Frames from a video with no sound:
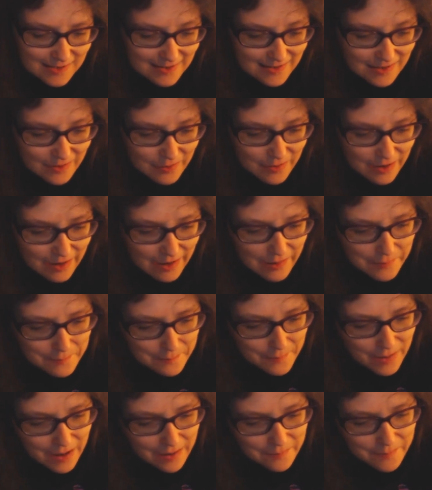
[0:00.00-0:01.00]
So
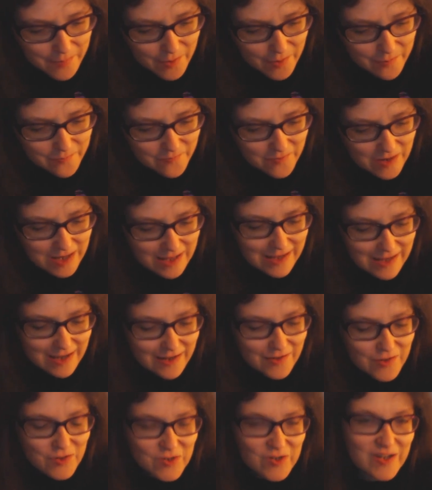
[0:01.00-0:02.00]
my mum really
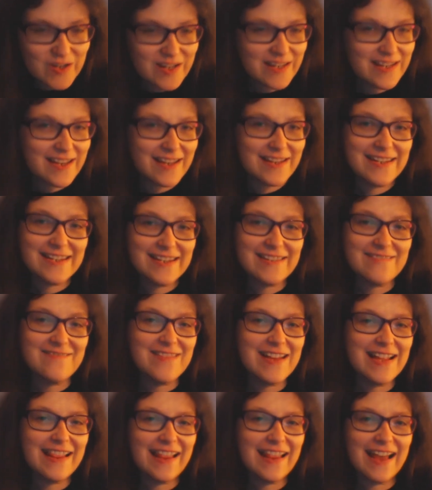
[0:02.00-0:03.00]
enjoyed it, and she
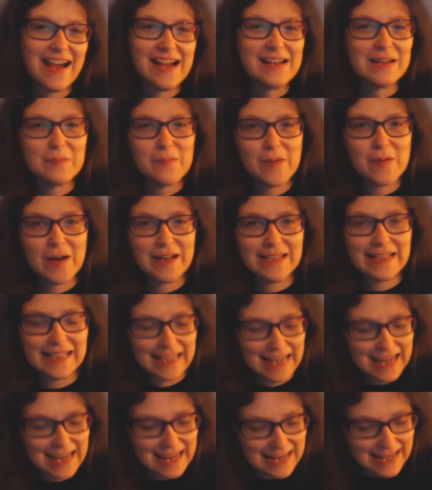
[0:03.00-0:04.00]
really likes
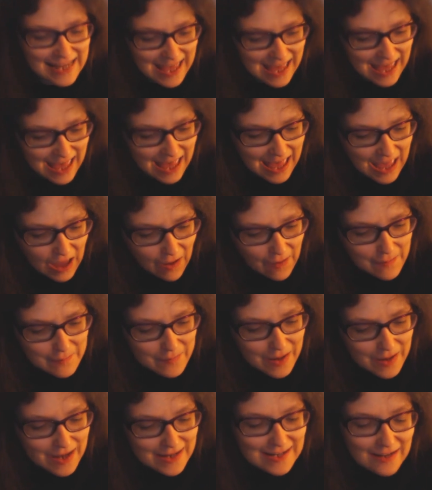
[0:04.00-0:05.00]
Bradley in it,
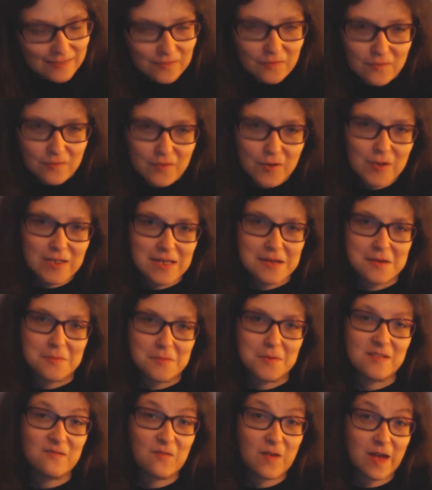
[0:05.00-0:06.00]
and my dad thought
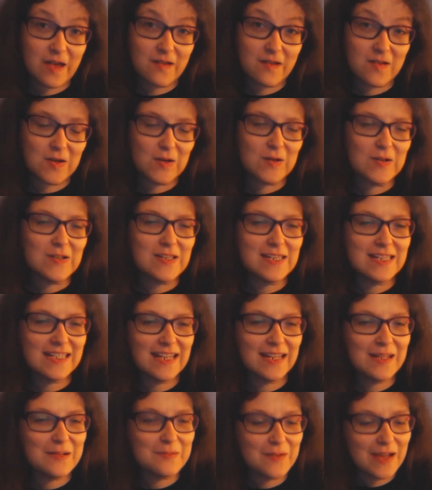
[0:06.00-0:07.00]
it was very good
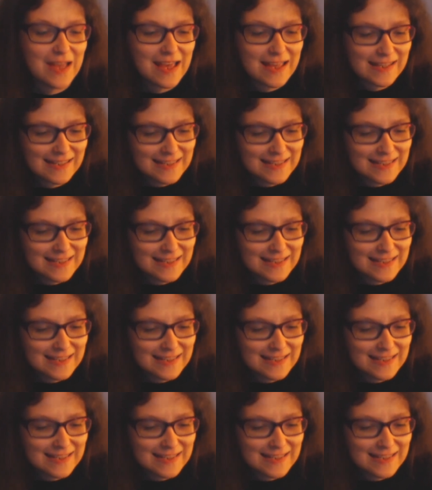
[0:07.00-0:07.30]
too.